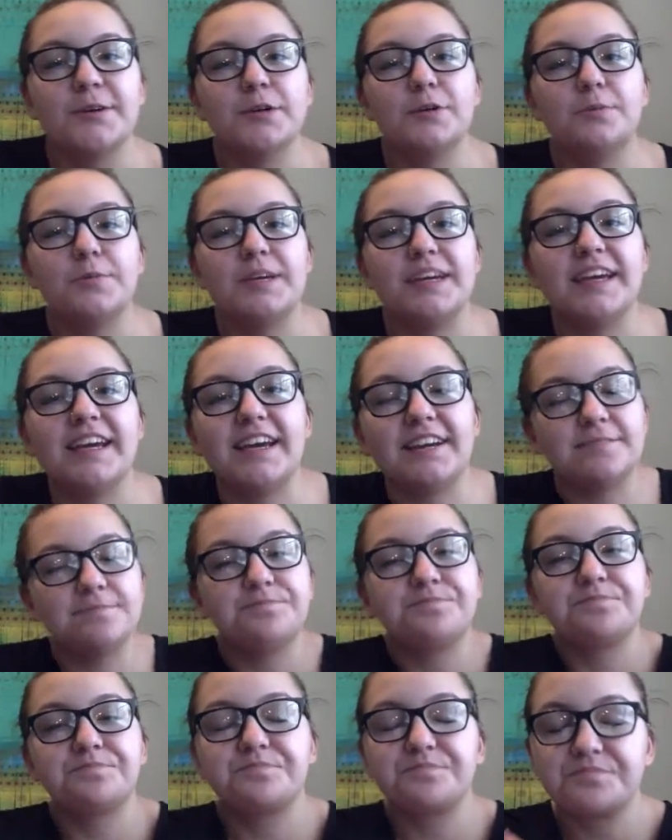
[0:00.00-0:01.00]
would be,
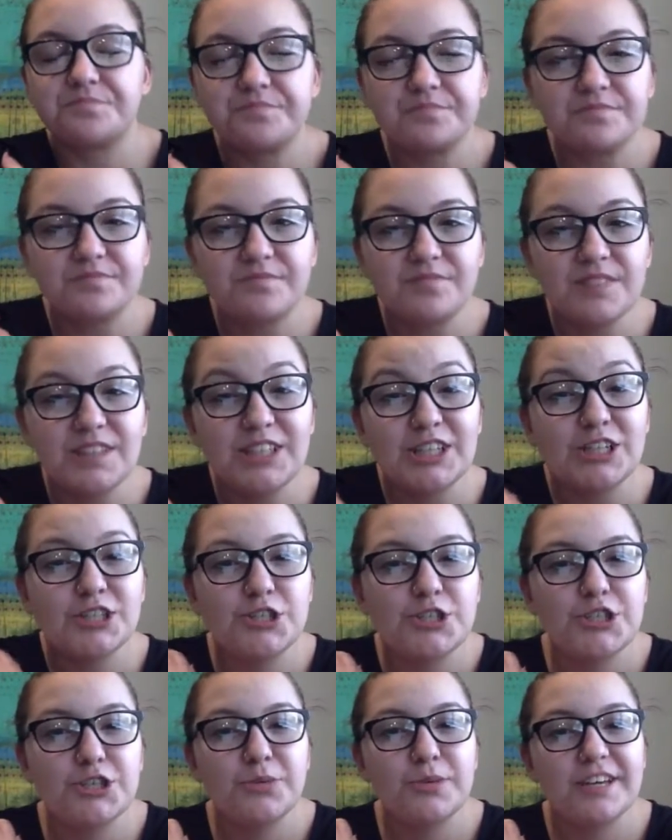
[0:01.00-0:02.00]

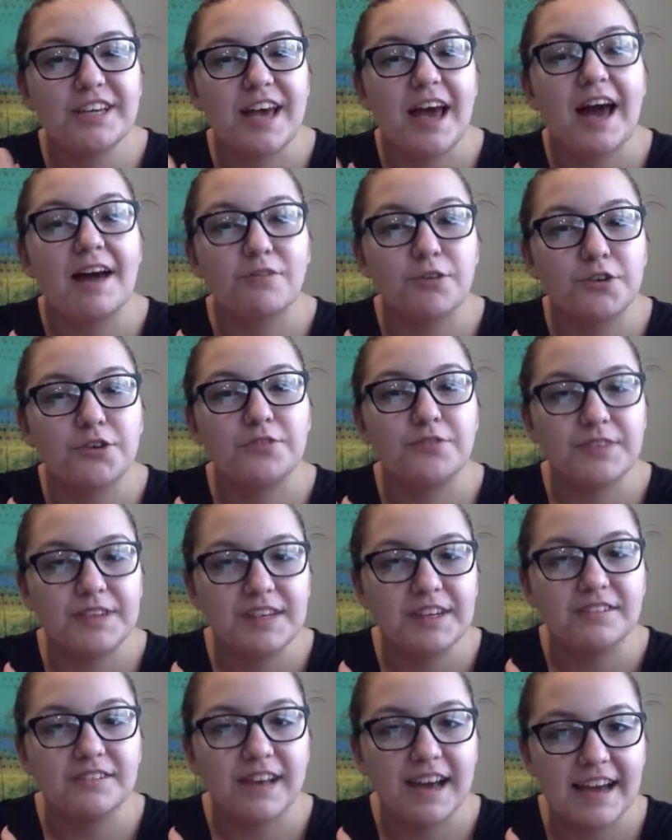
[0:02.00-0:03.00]
do you ever
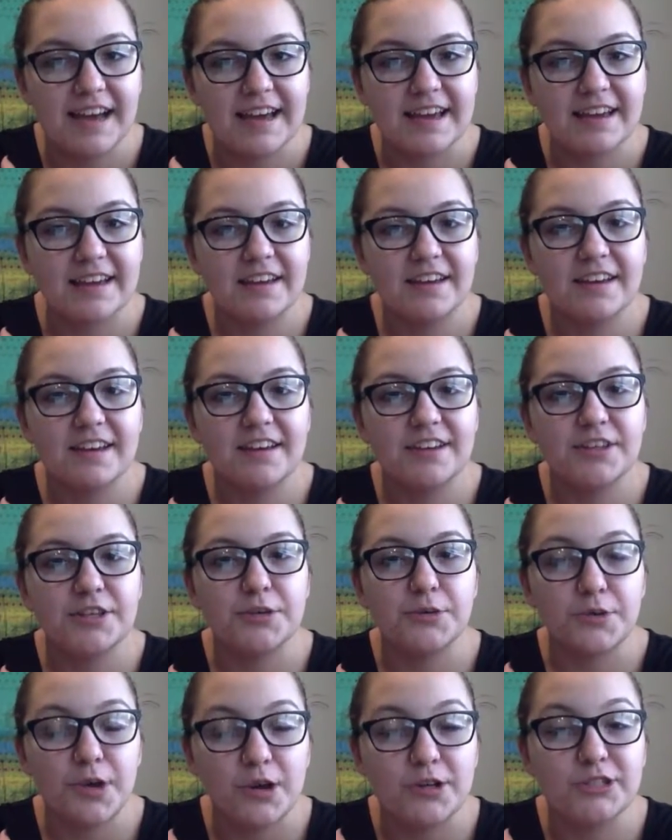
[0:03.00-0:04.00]
feel like
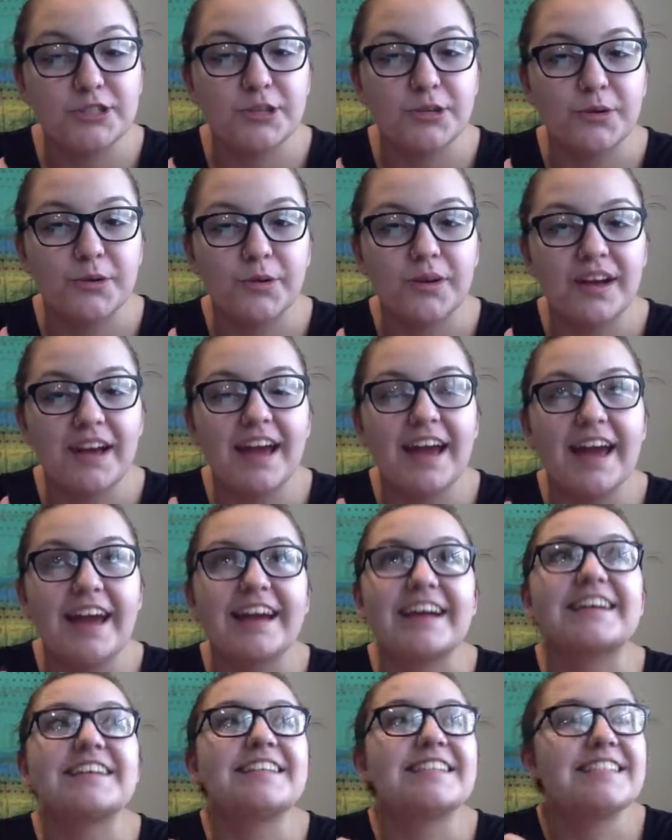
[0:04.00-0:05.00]
you go to
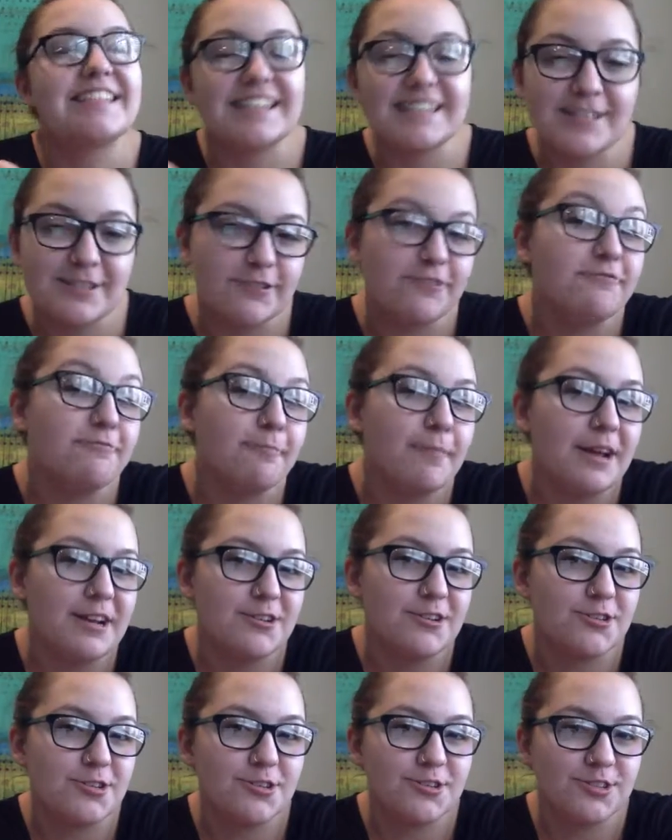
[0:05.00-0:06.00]
extensive
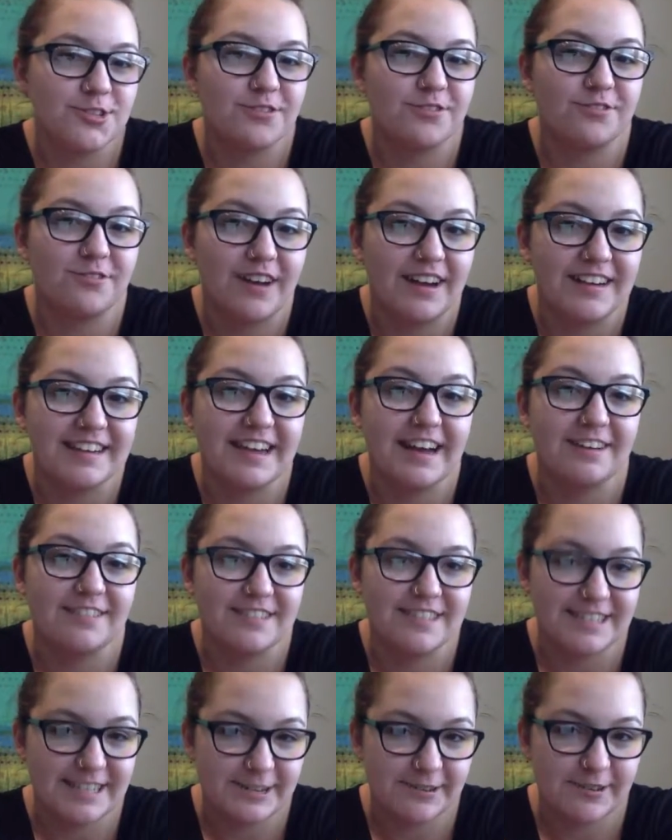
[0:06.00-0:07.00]
measures to find
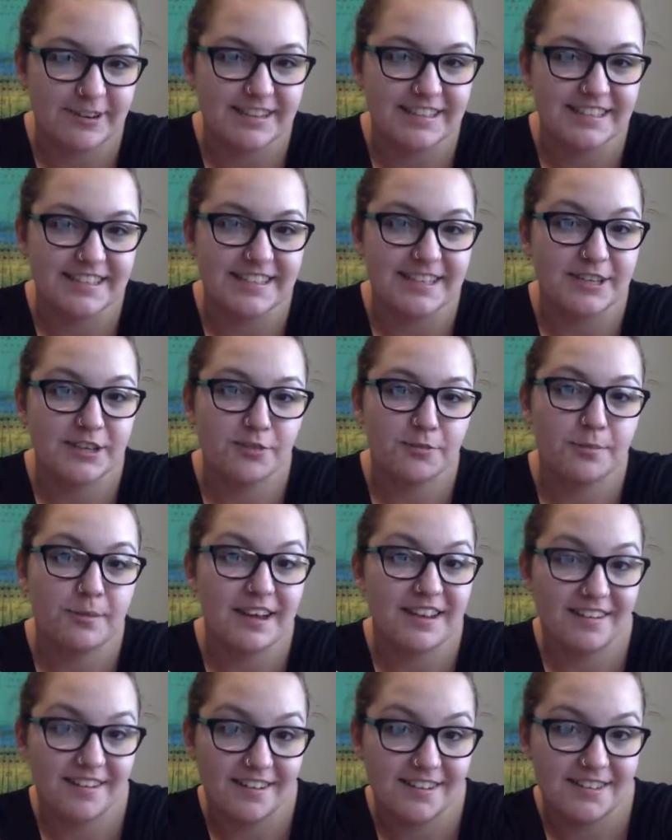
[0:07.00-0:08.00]
out secrets that you
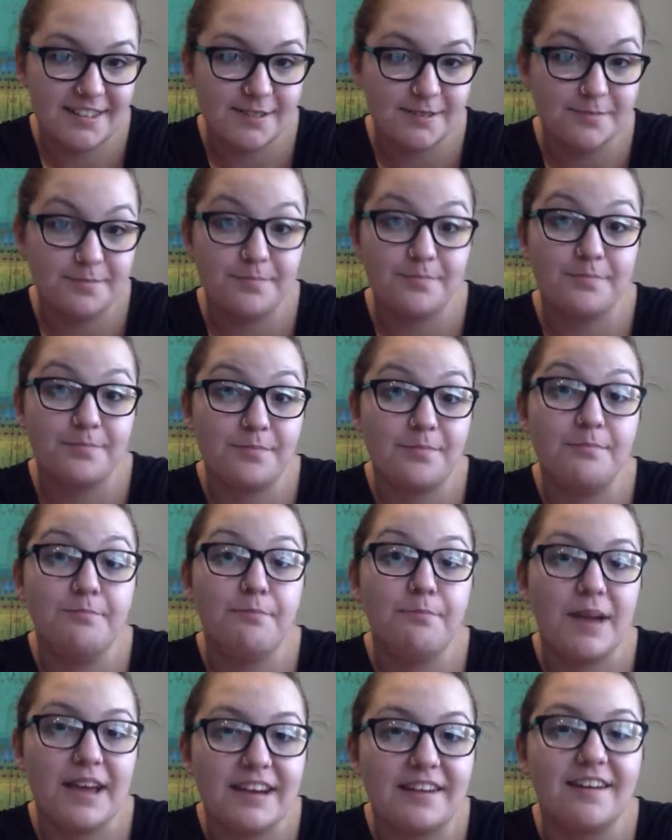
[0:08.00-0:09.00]
may
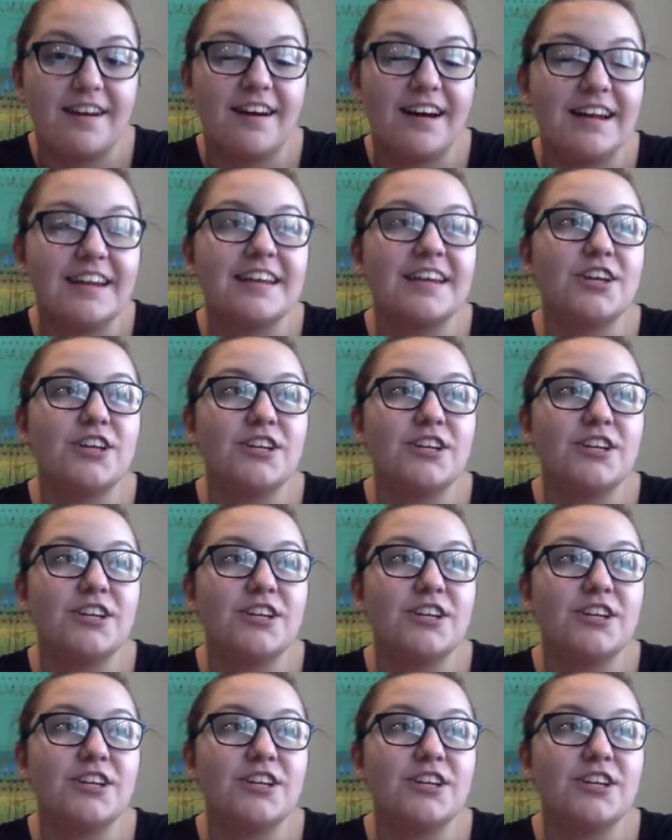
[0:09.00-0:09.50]
not